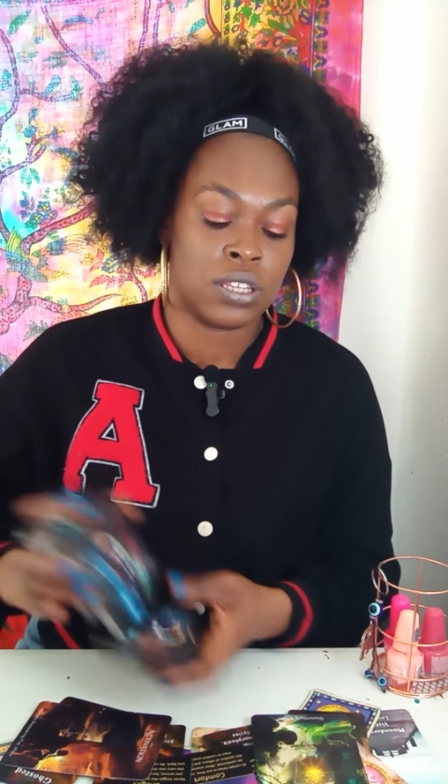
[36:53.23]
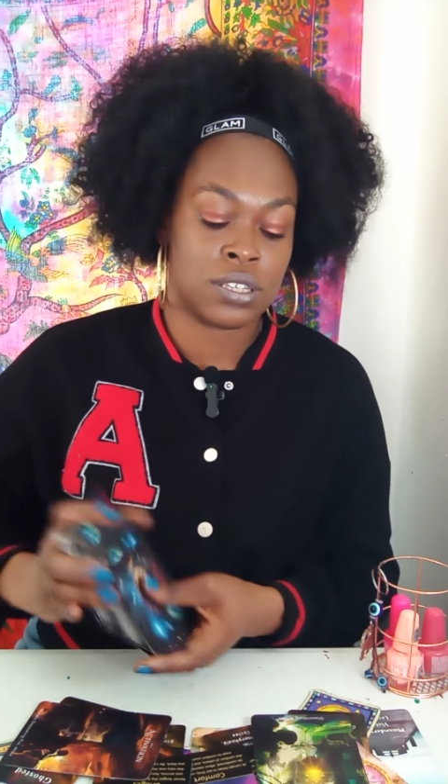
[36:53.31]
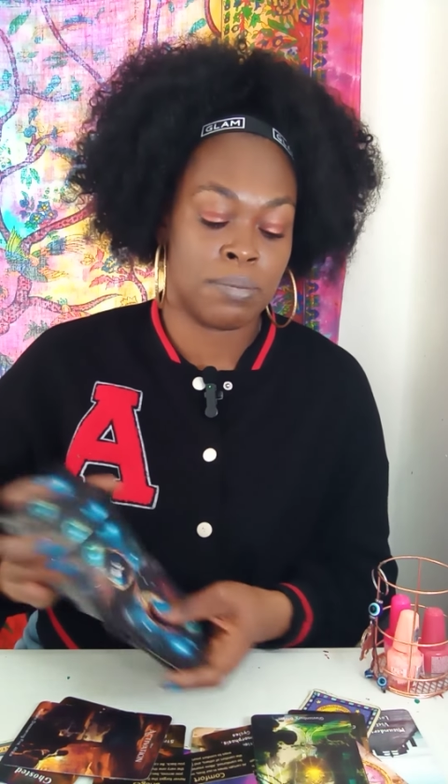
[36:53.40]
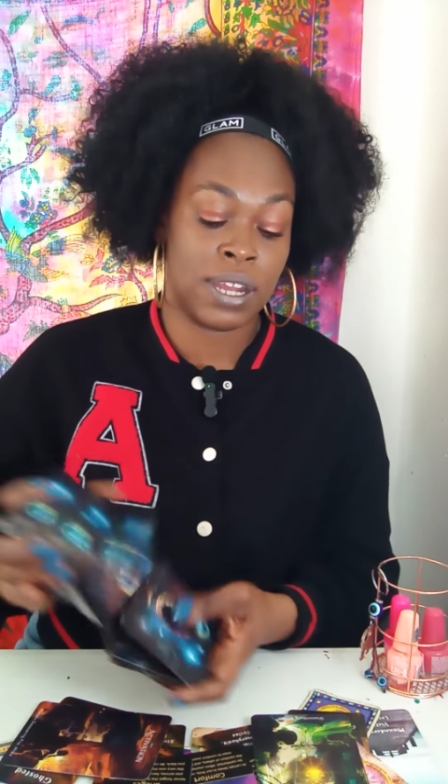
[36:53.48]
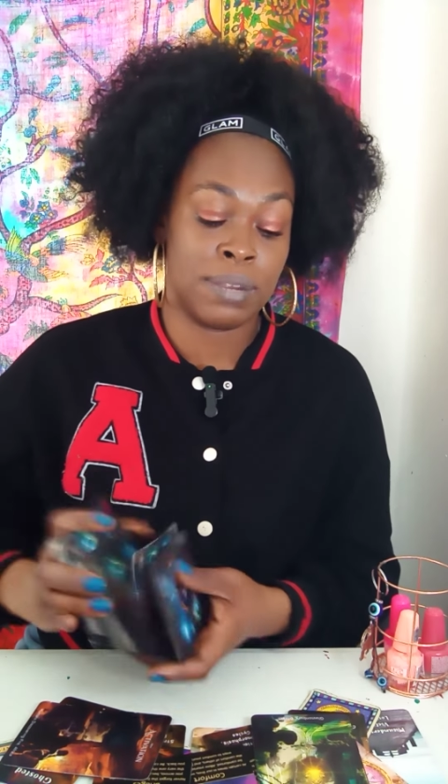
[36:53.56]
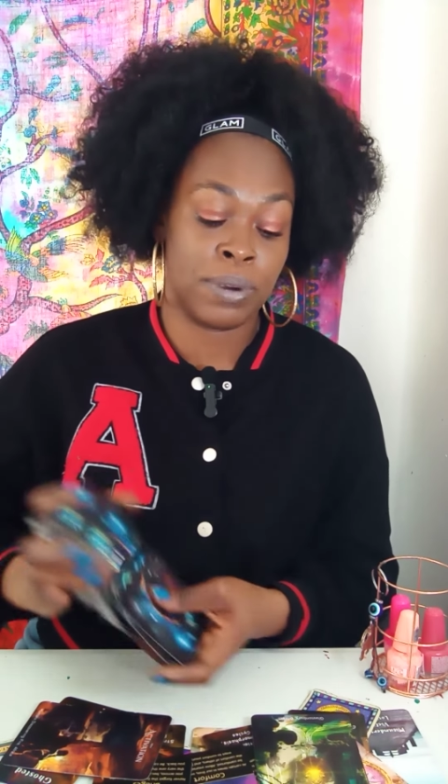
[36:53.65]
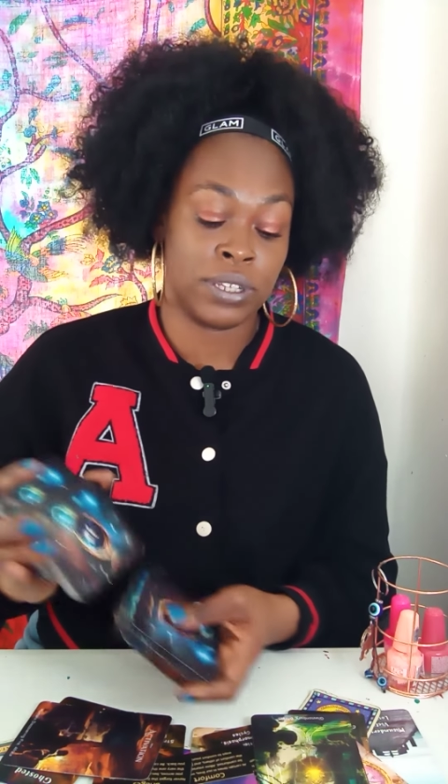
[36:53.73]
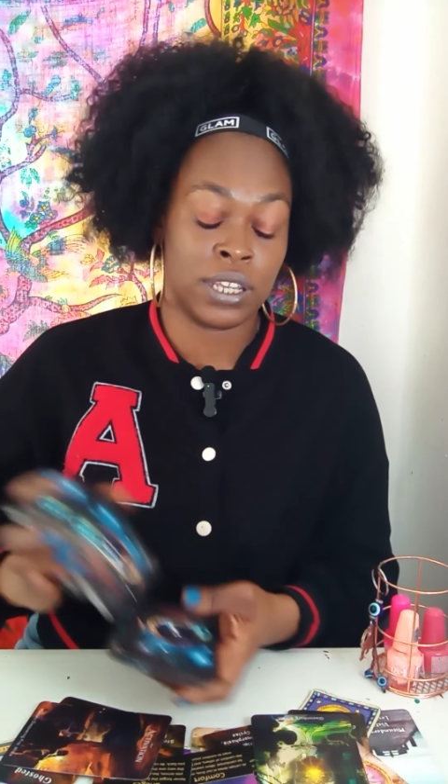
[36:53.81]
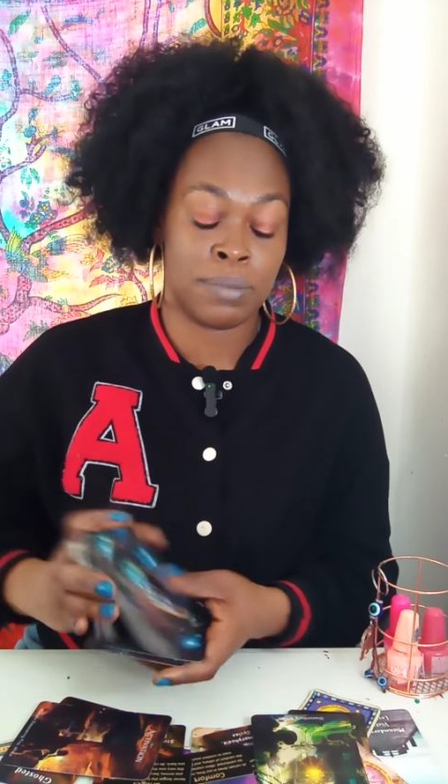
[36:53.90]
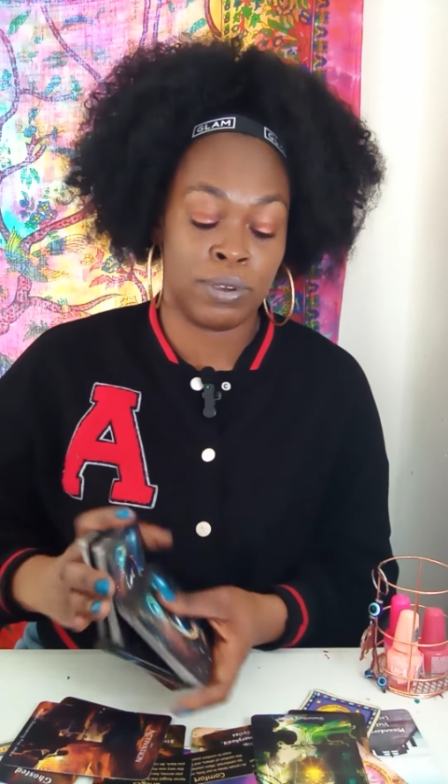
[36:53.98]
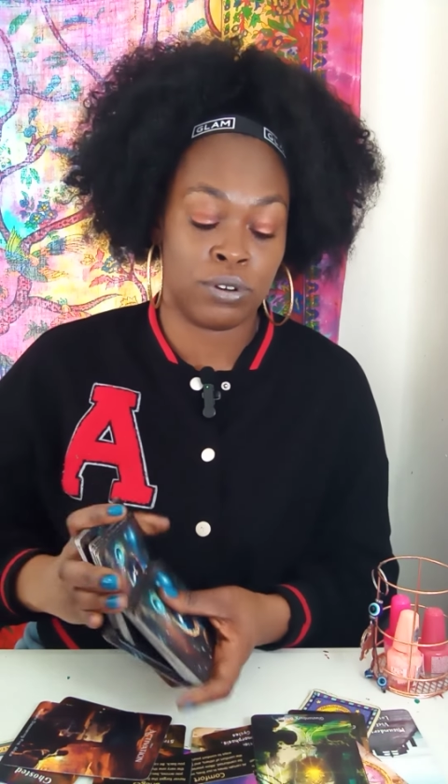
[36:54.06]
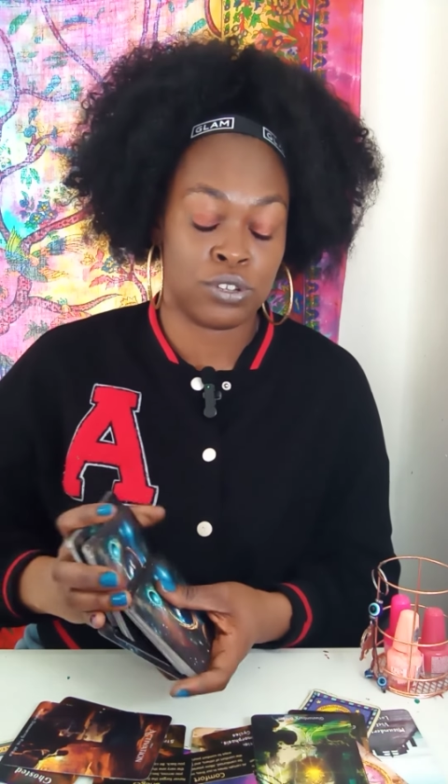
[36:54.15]
Somebody's birthday
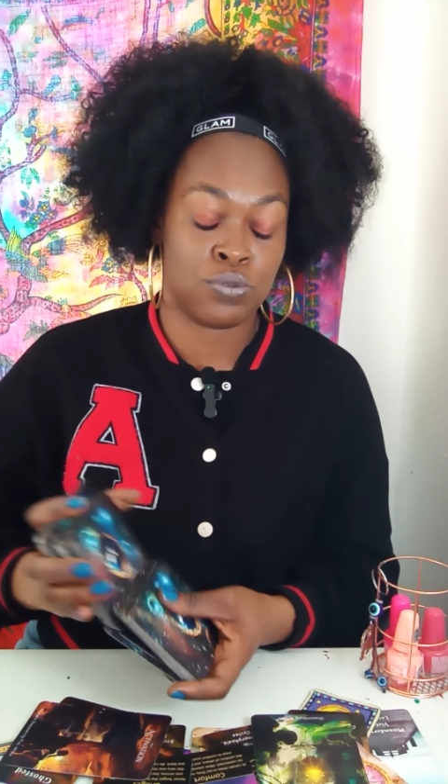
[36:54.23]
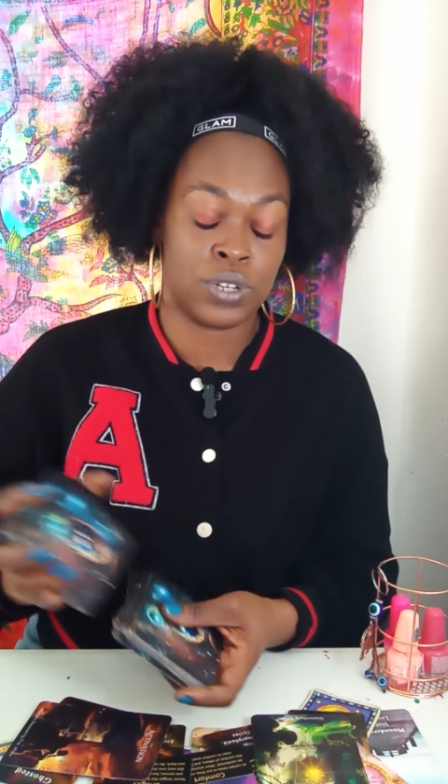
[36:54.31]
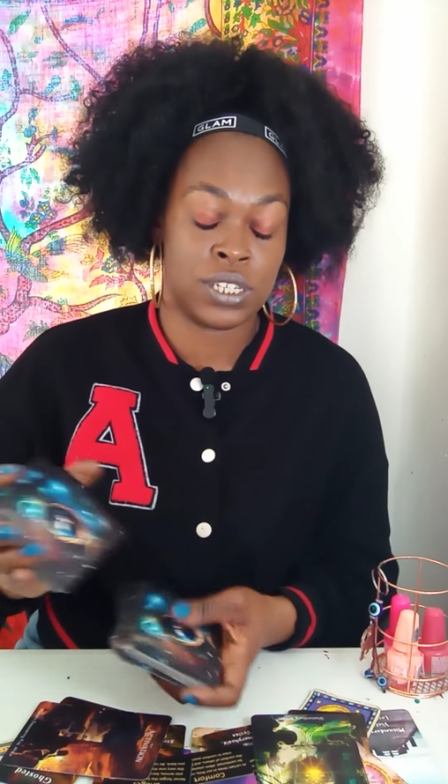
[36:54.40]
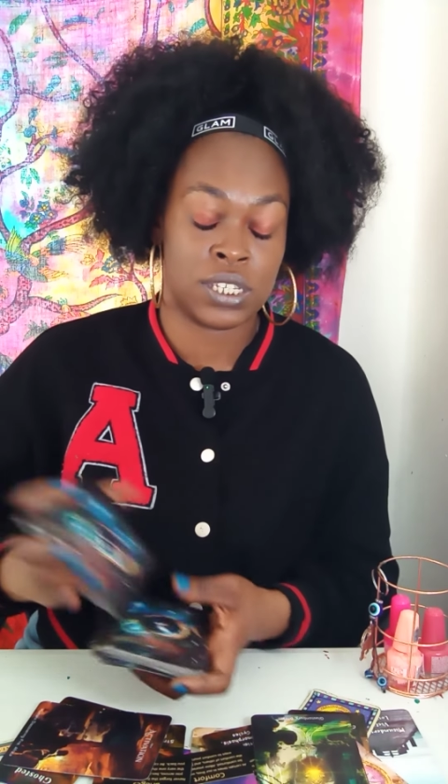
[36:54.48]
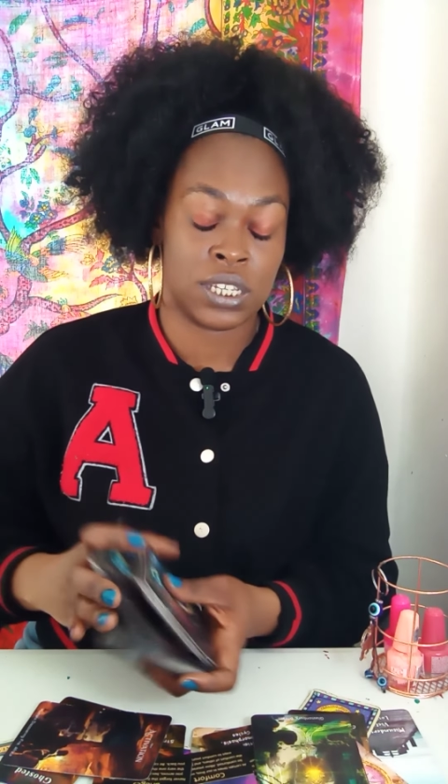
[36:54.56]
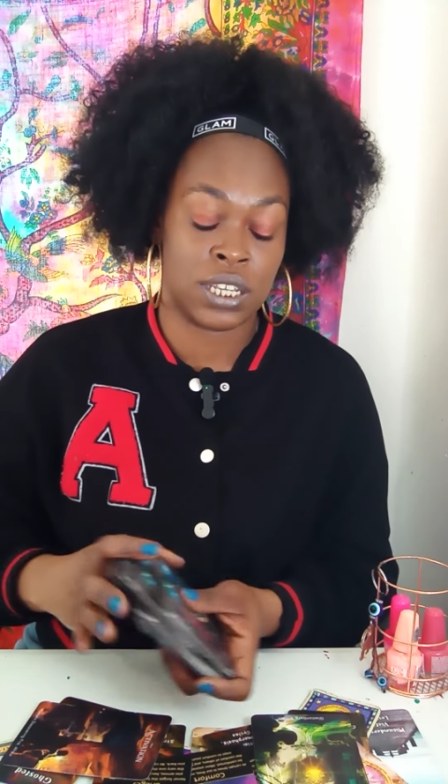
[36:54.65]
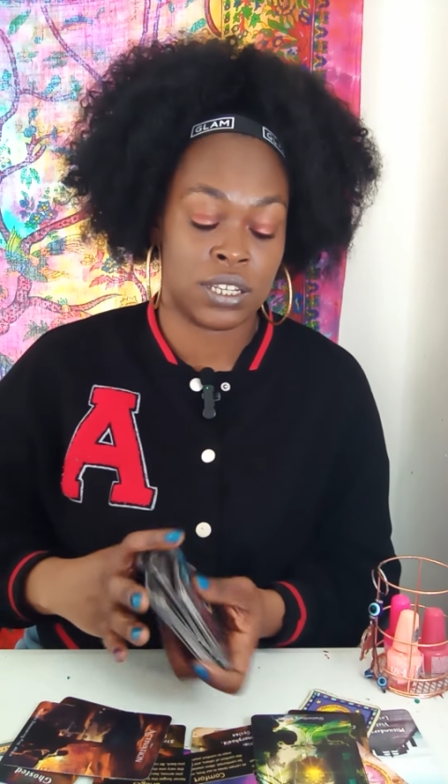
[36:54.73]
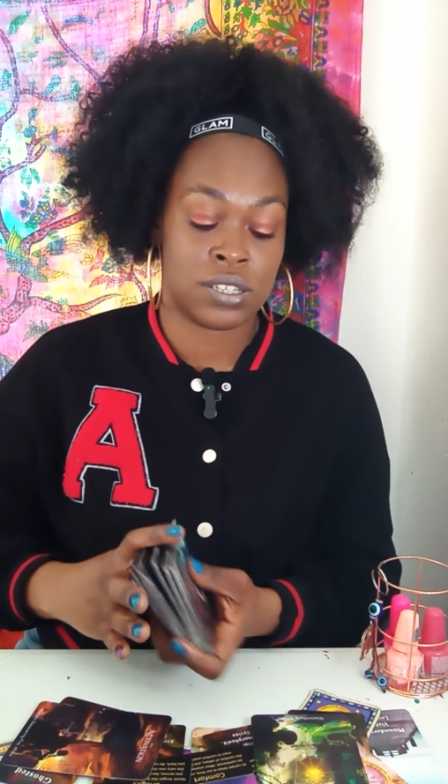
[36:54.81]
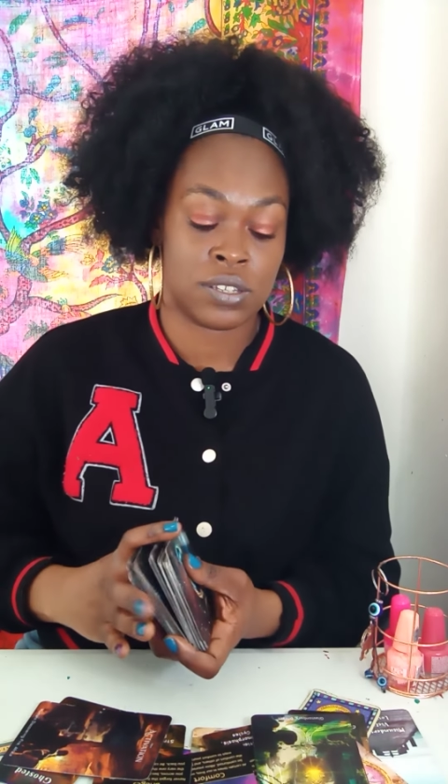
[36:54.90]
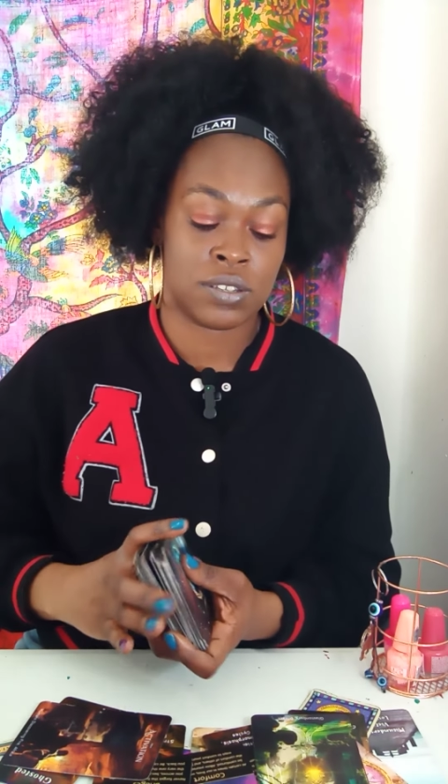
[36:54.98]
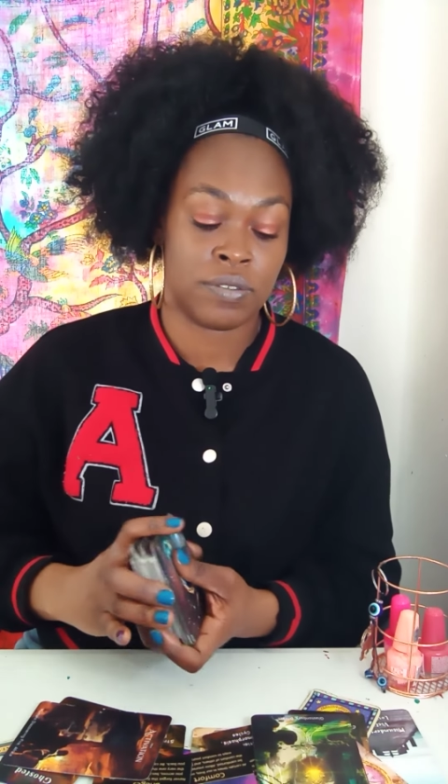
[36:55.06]
could be on the 26th